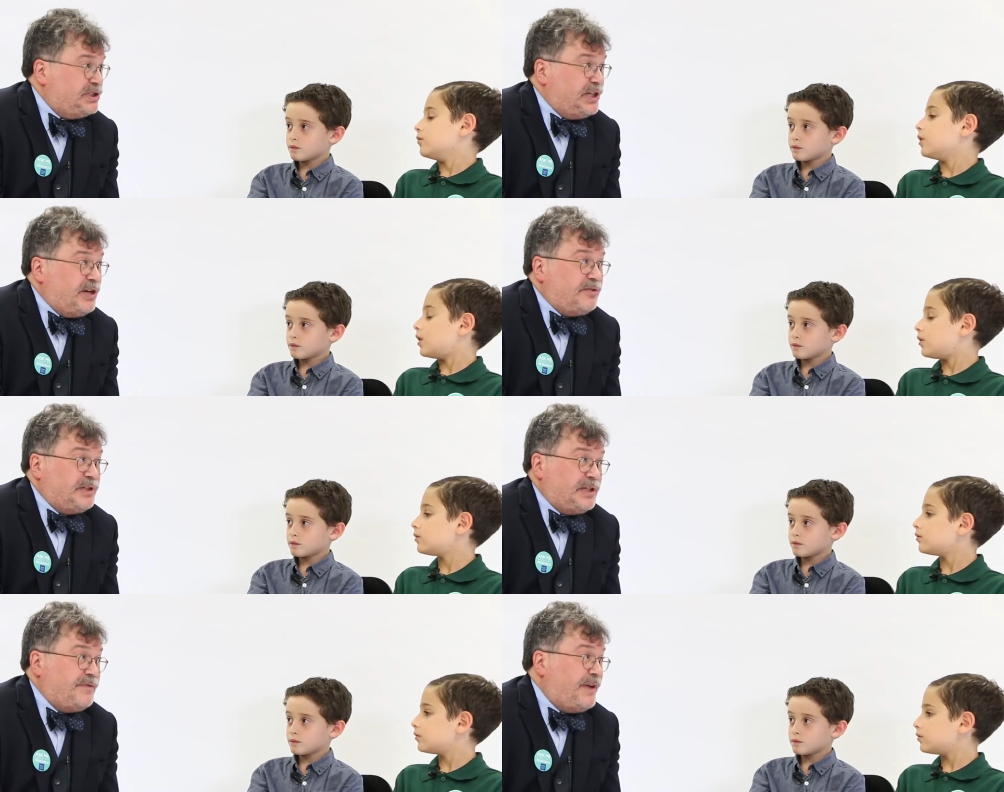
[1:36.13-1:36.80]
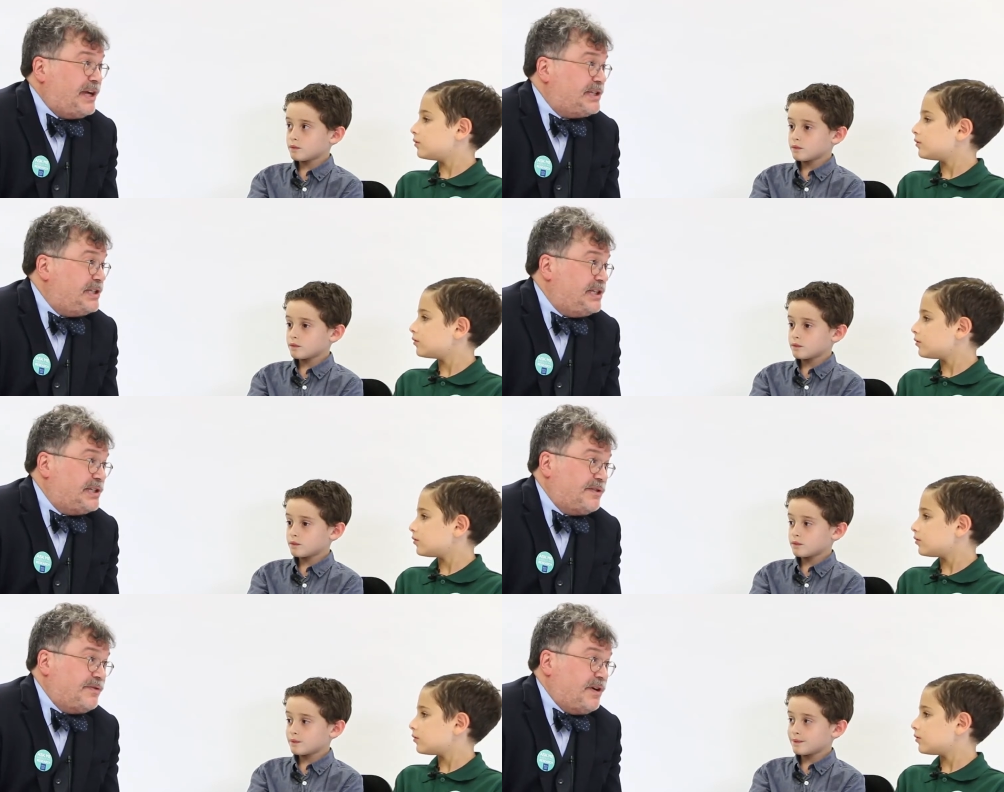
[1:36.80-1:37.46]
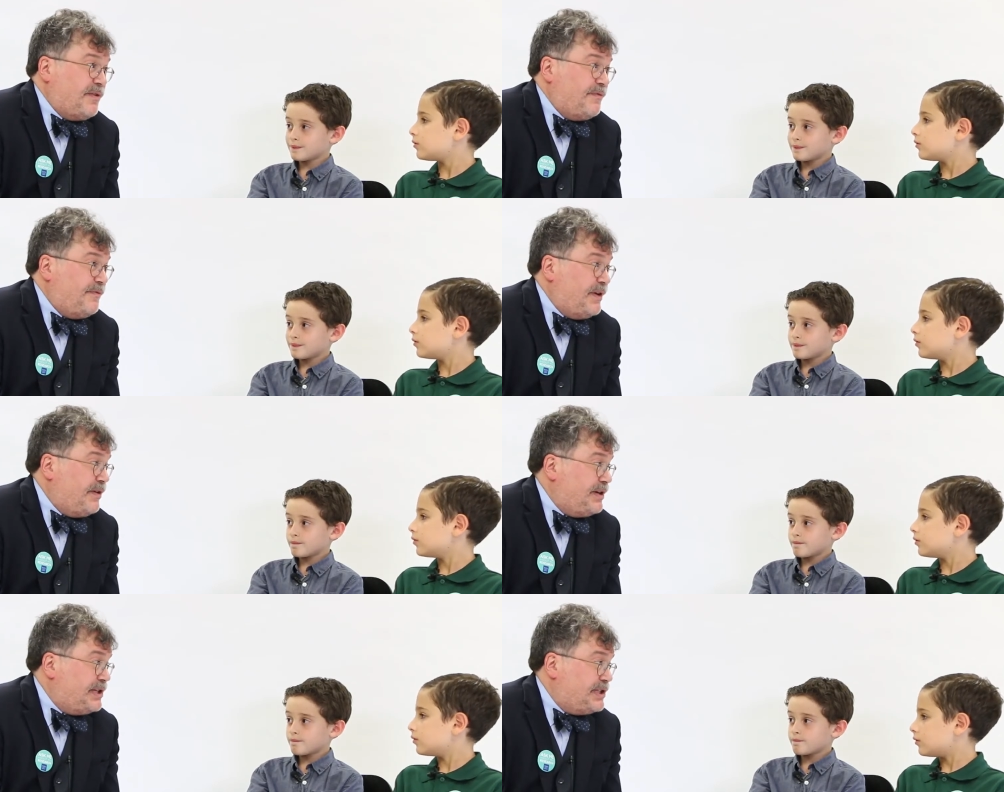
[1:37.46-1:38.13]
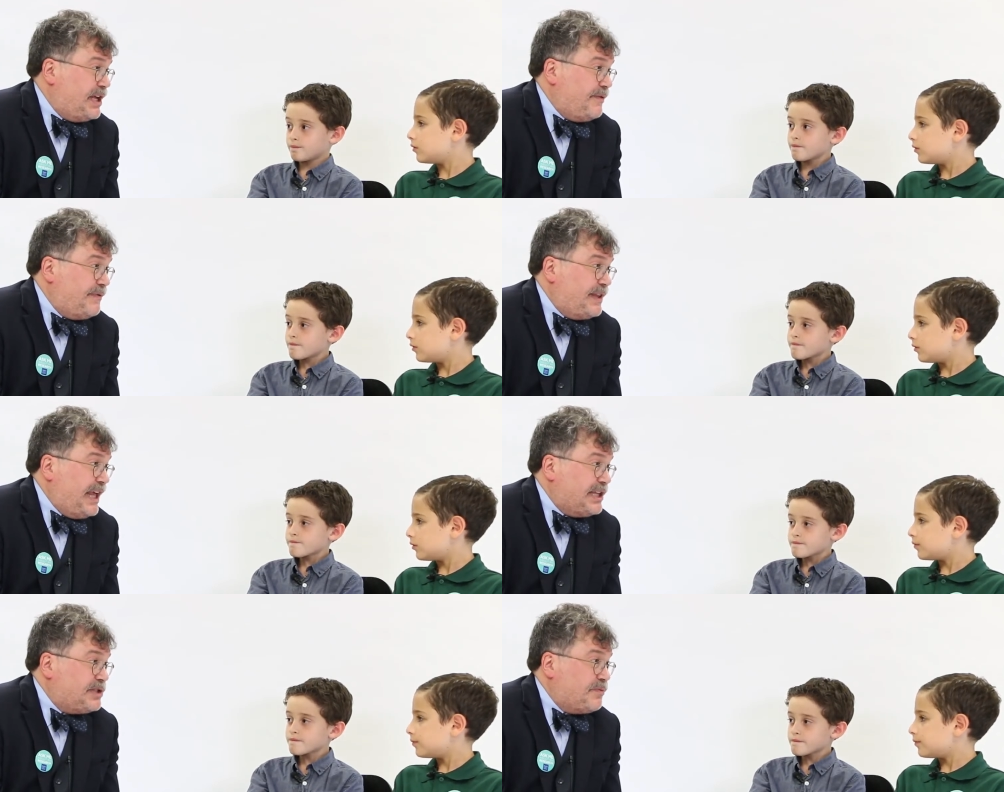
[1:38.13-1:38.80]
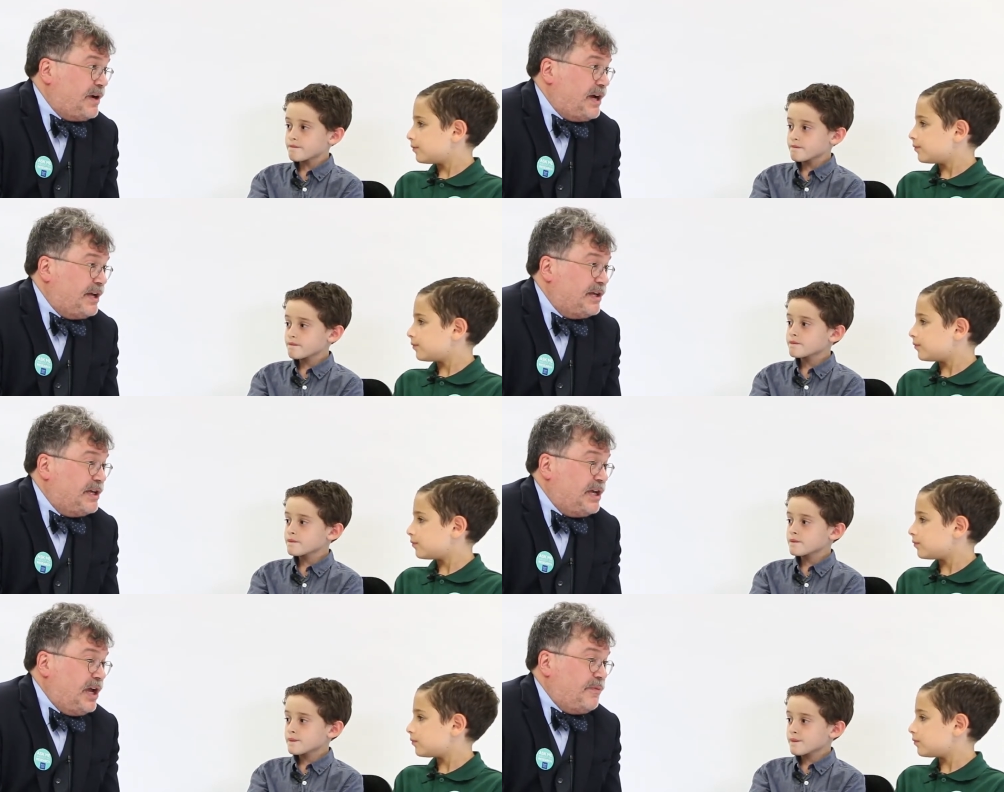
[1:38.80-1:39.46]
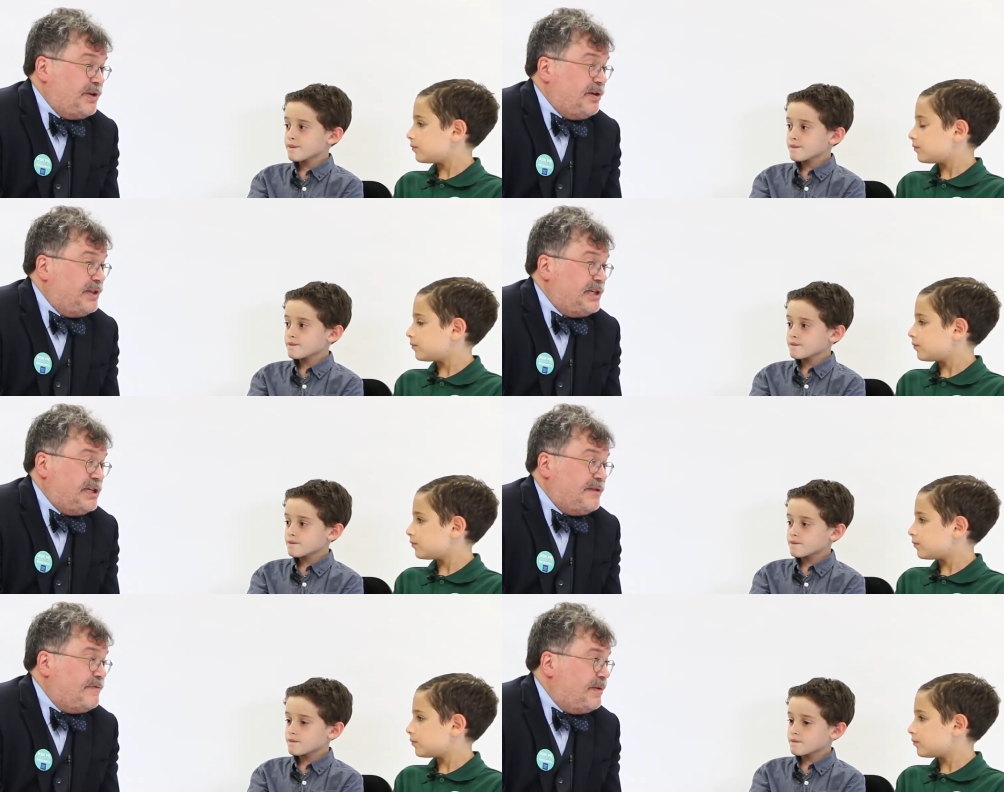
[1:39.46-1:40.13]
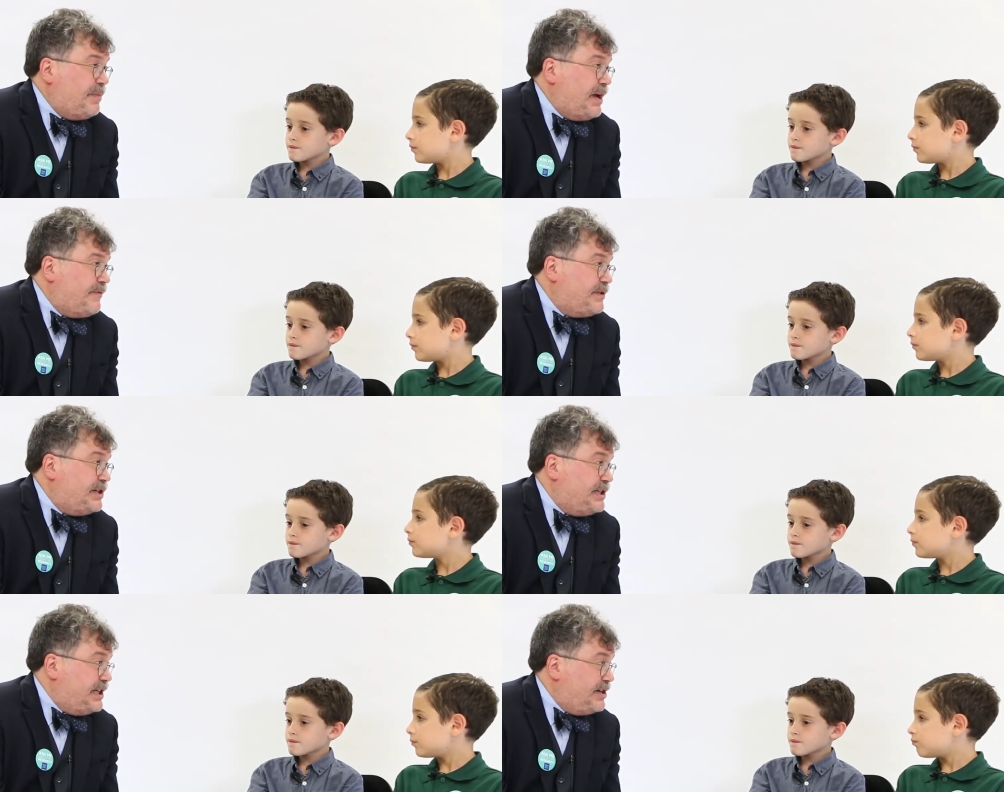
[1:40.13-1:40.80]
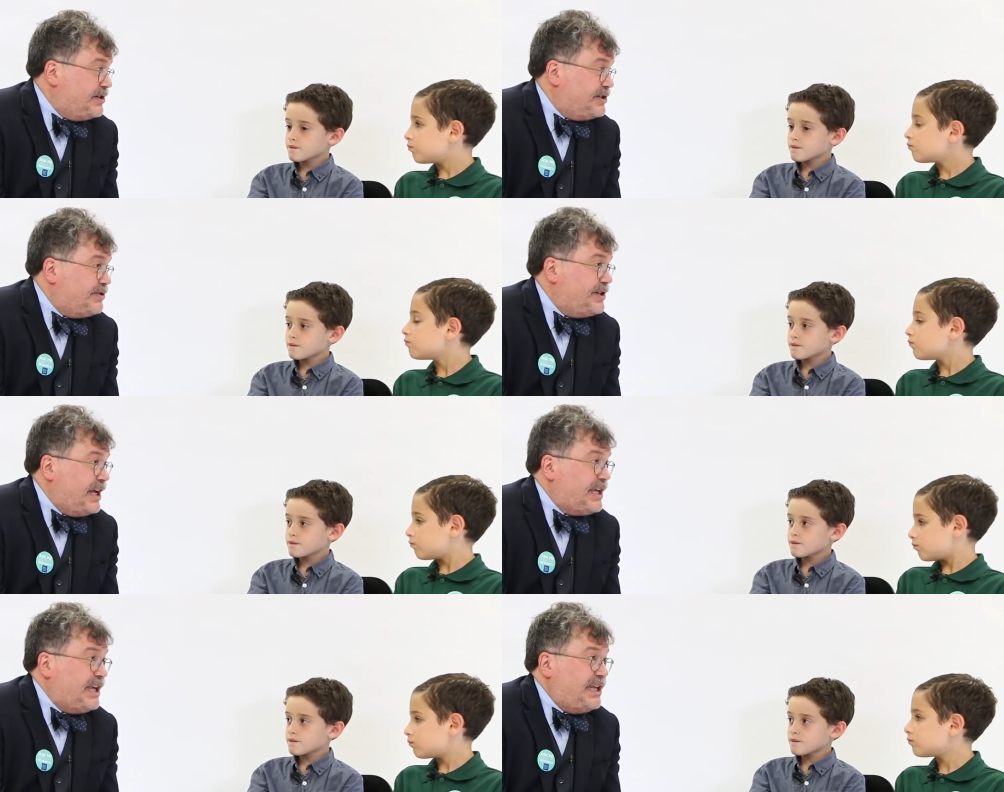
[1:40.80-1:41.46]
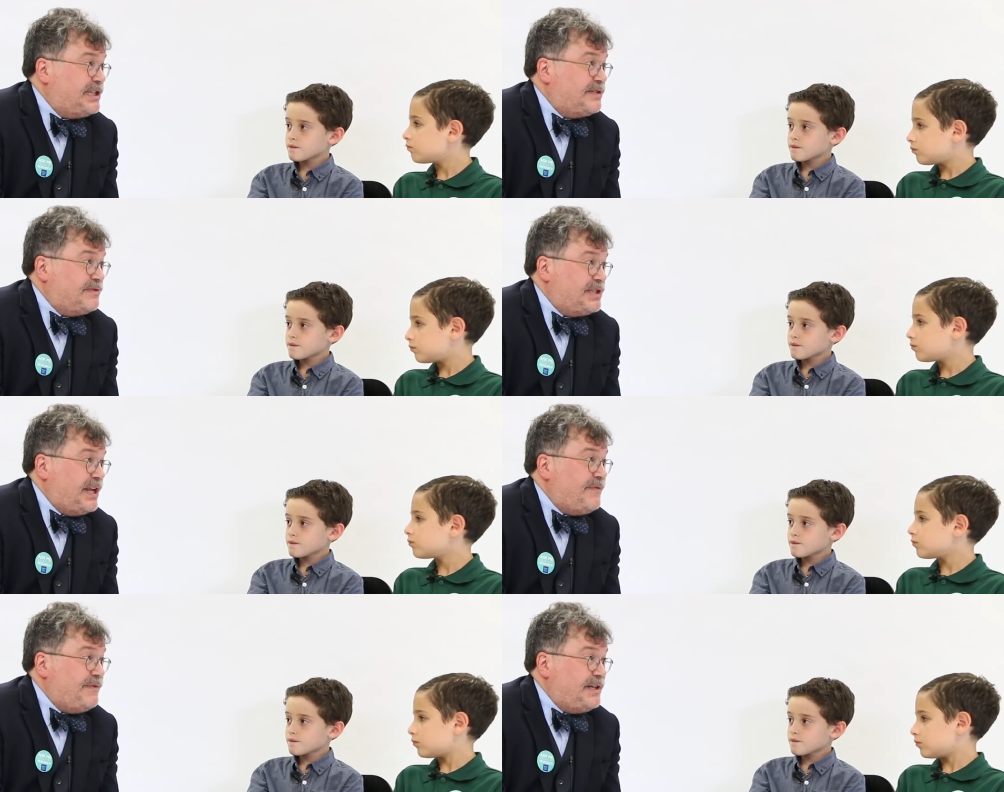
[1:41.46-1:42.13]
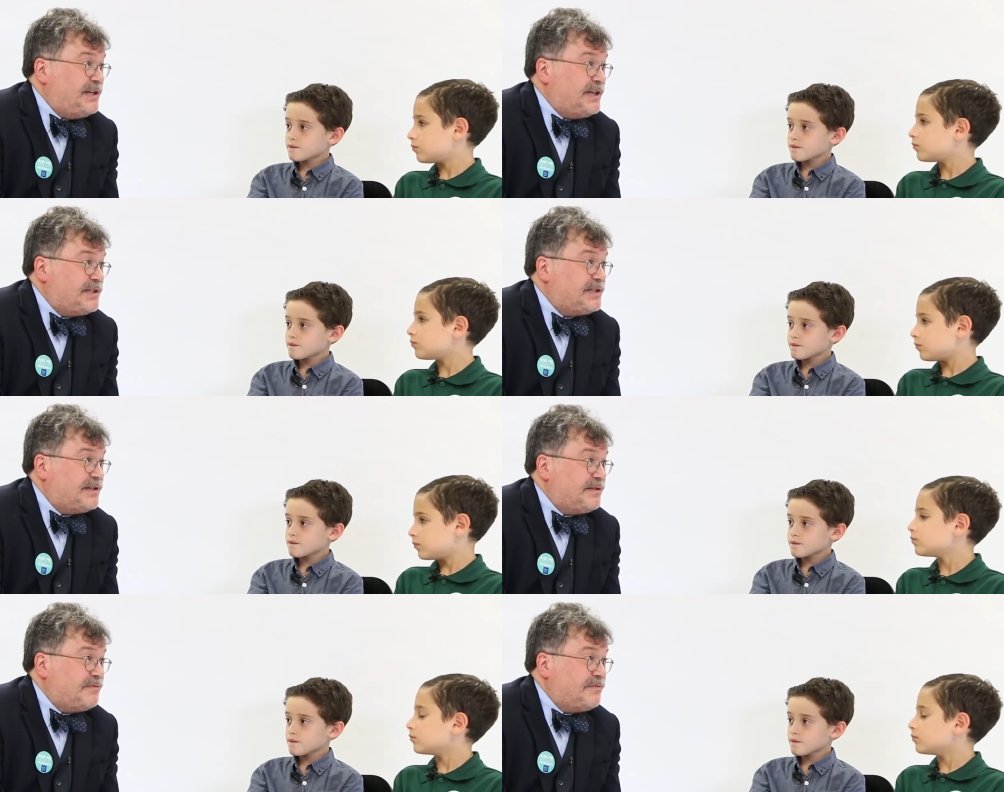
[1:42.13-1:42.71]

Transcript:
Speaker 1: generally, vaccines are, are very safe, and that's why, and we only give them after years or decades of safety testing.